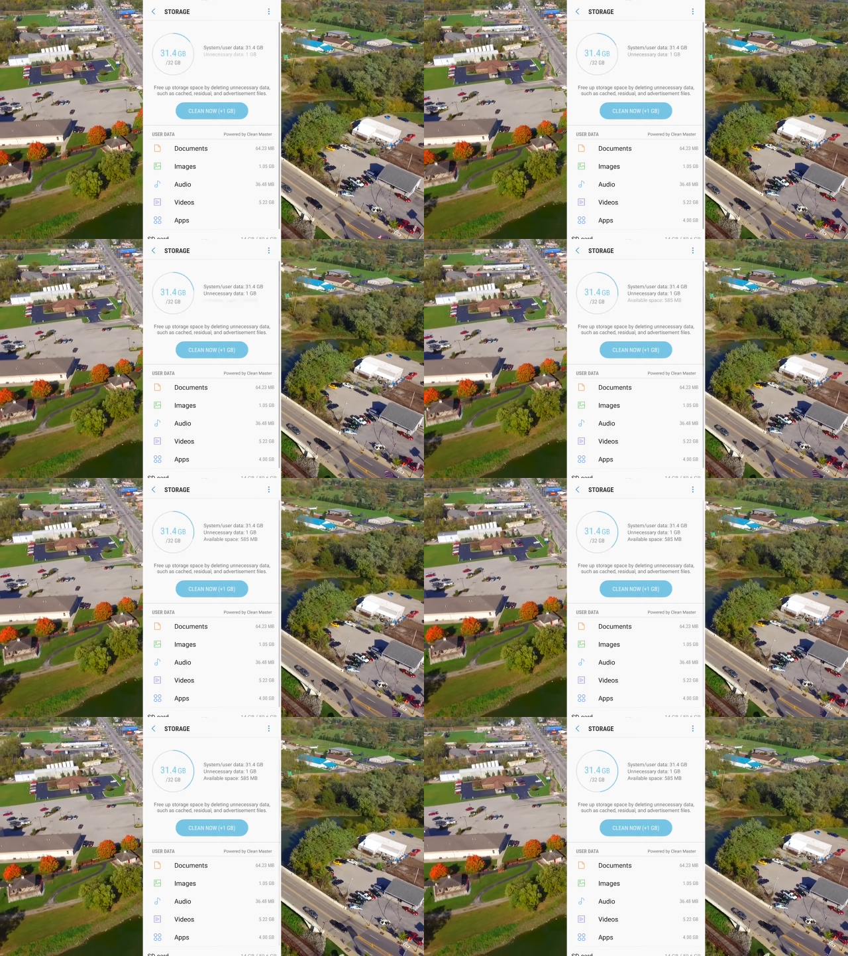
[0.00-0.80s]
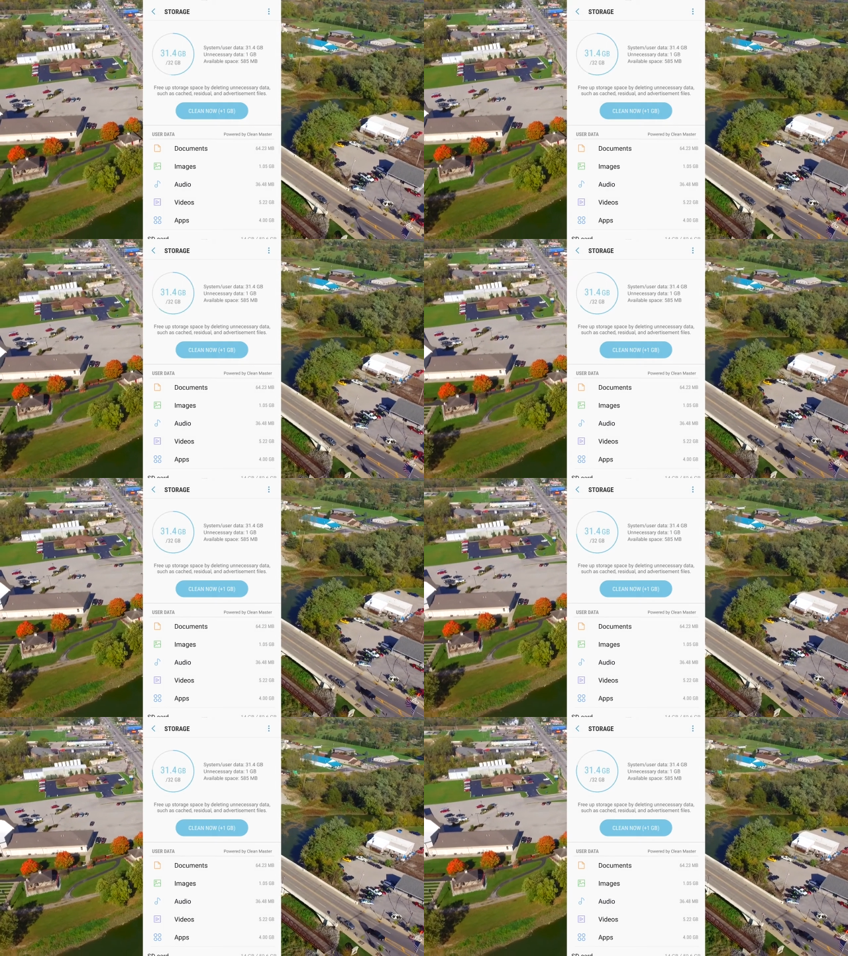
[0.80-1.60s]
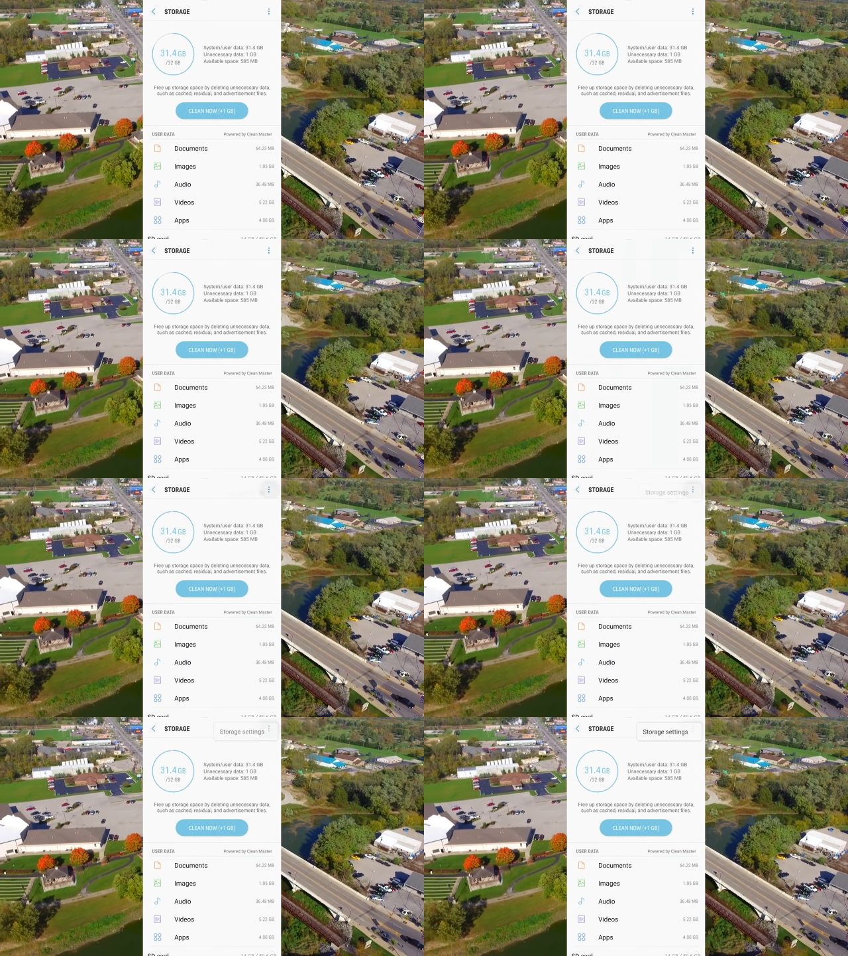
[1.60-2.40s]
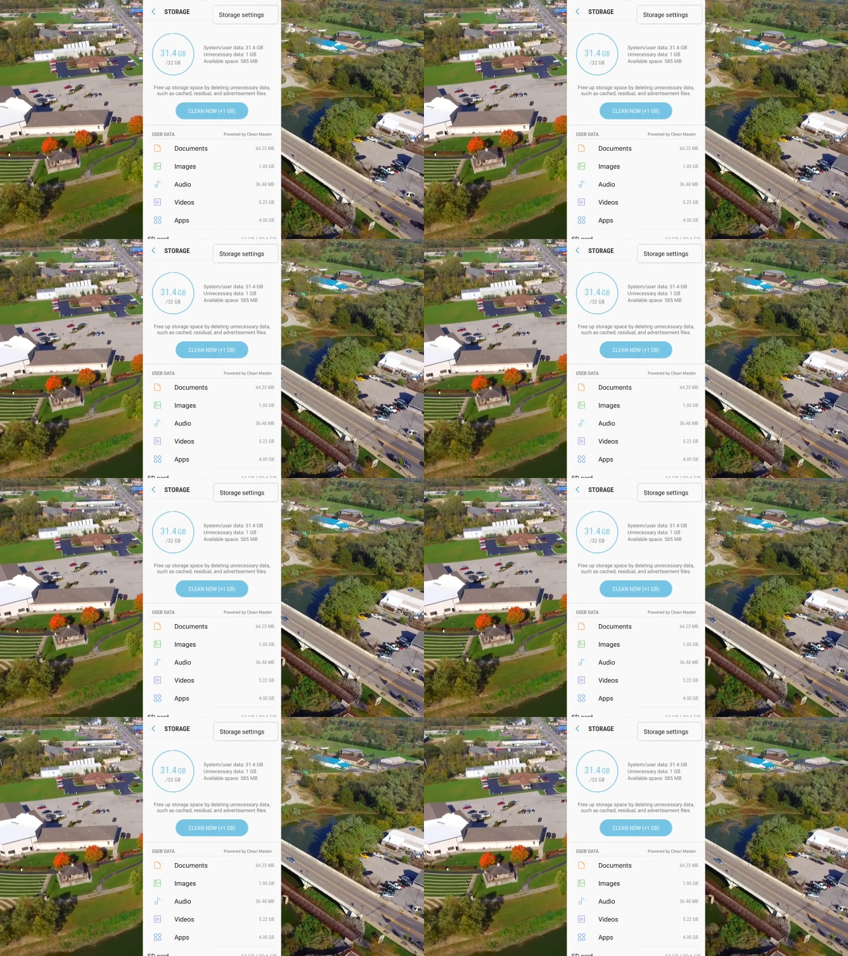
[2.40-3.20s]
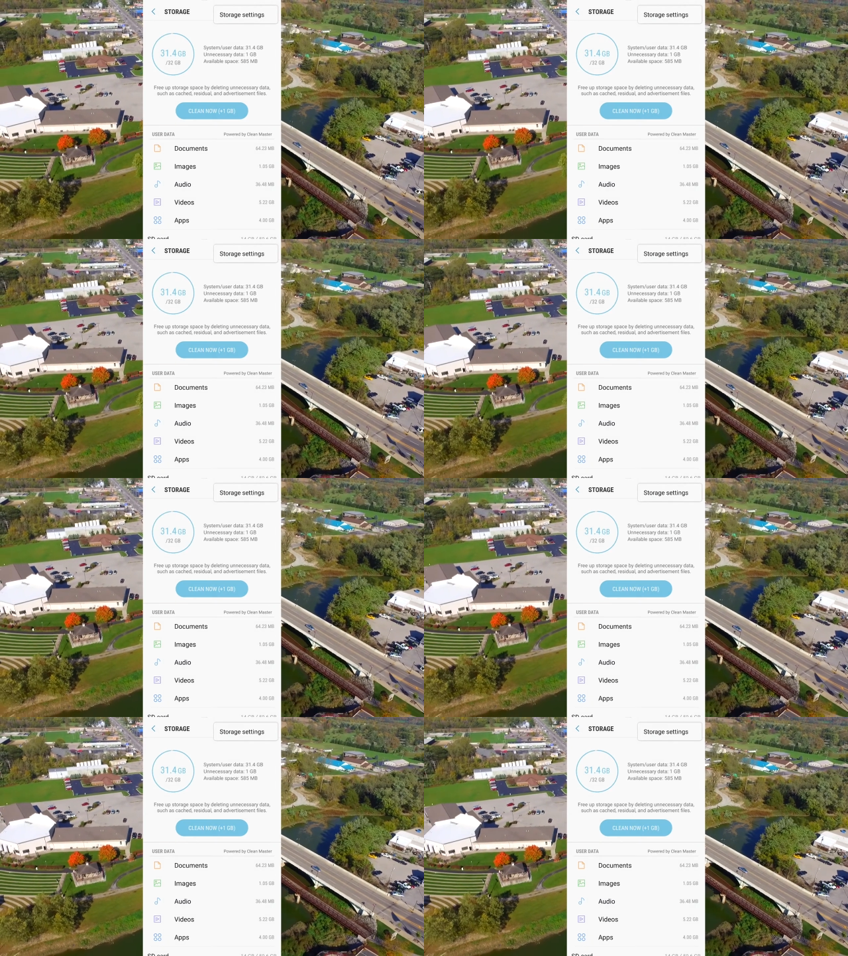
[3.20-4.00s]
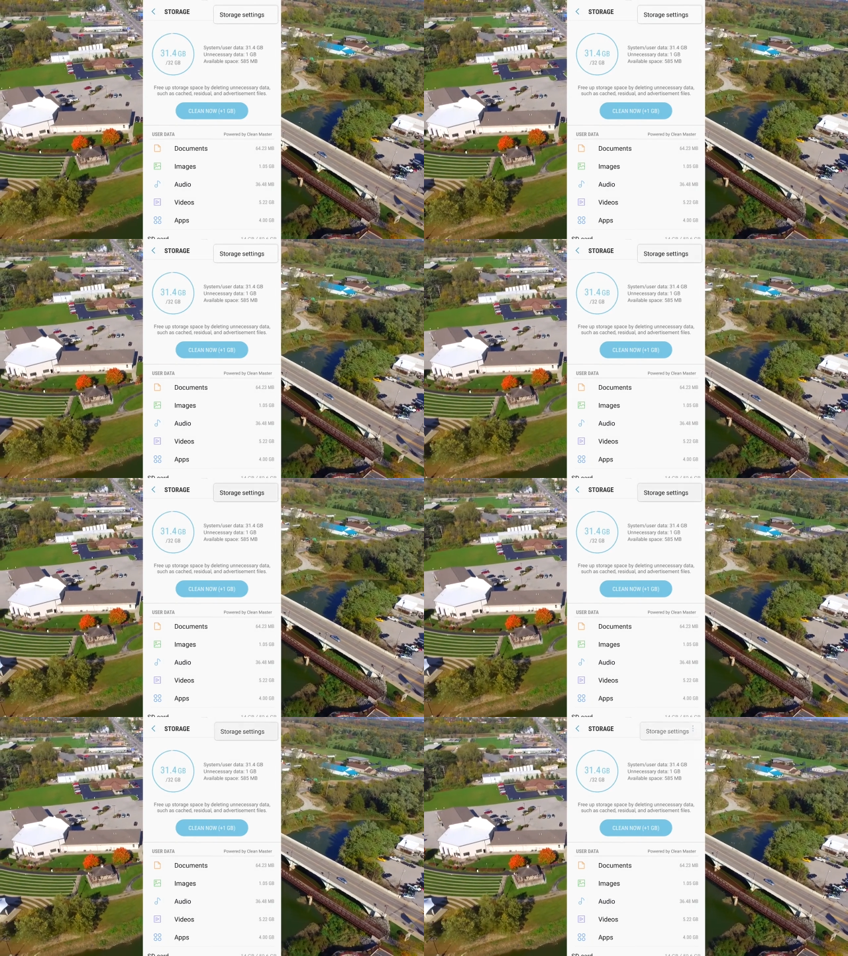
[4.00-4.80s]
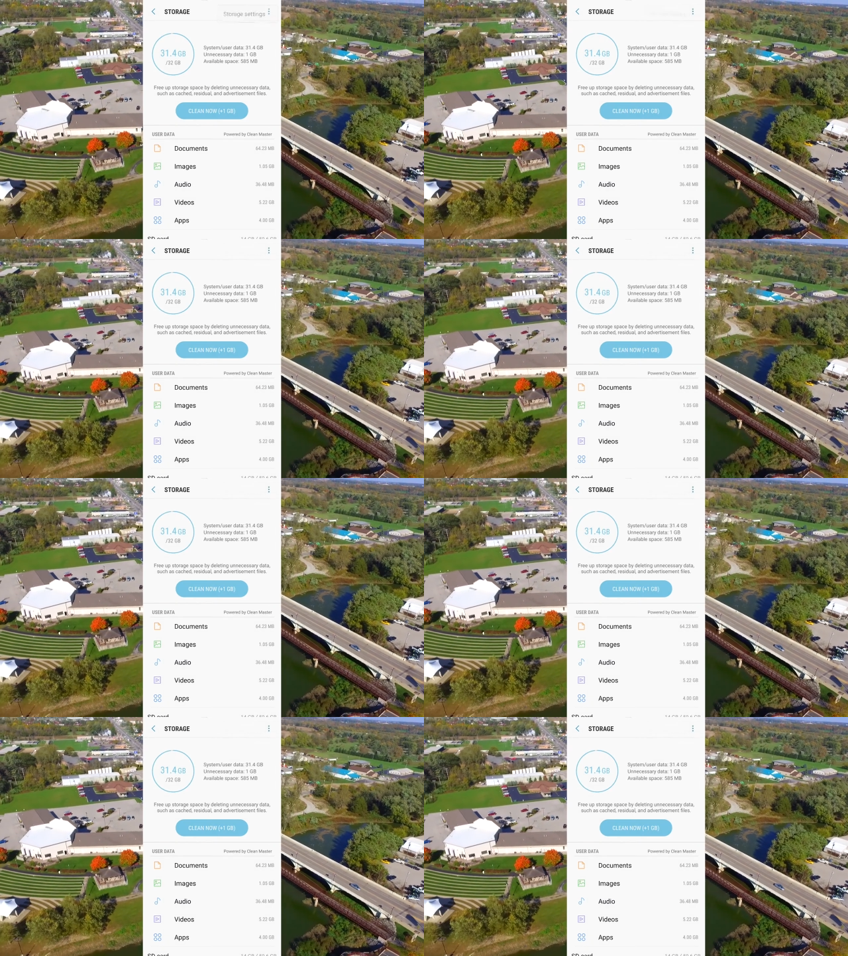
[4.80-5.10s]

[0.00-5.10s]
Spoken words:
No face is visible, so there are no lips to read.